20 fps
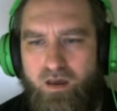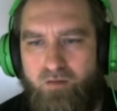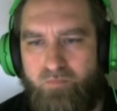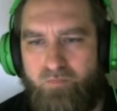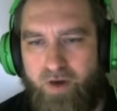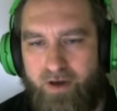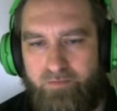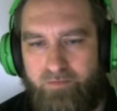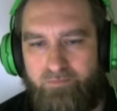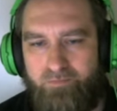
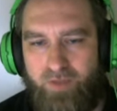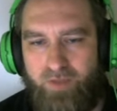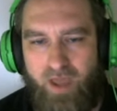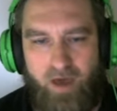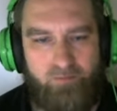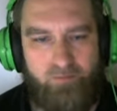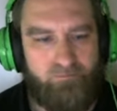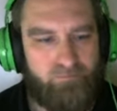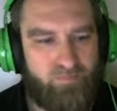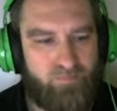But, but
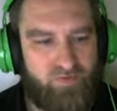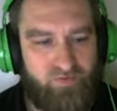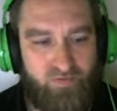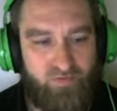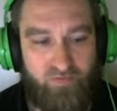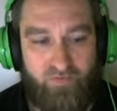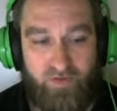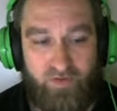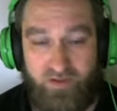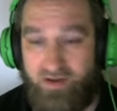yeah,
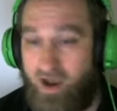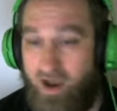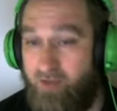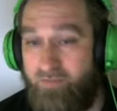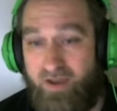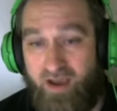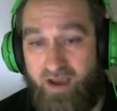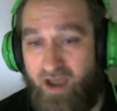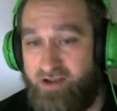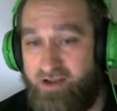for the time
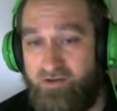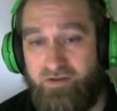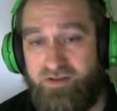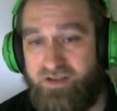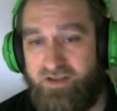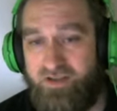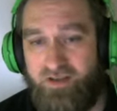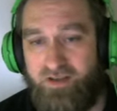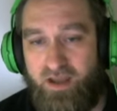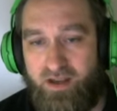being, I do these
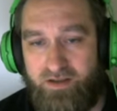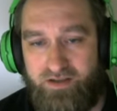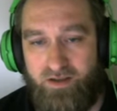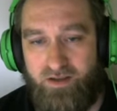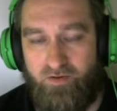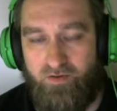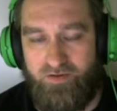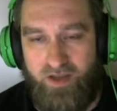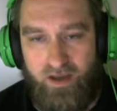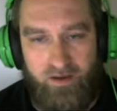in, in a
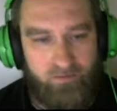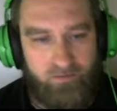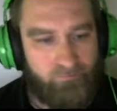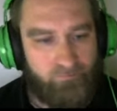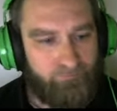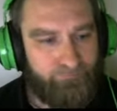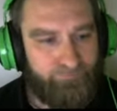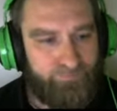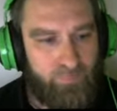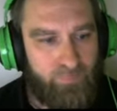single take.
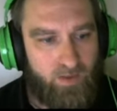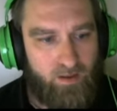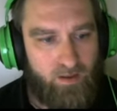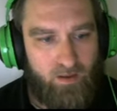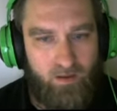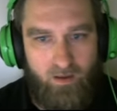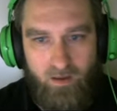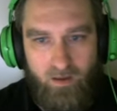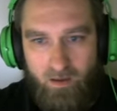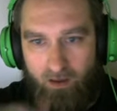
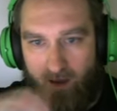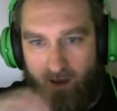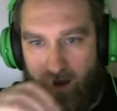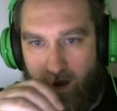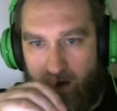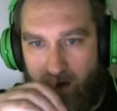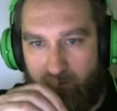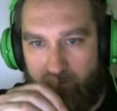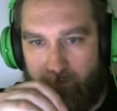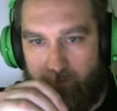
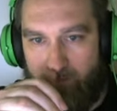Um,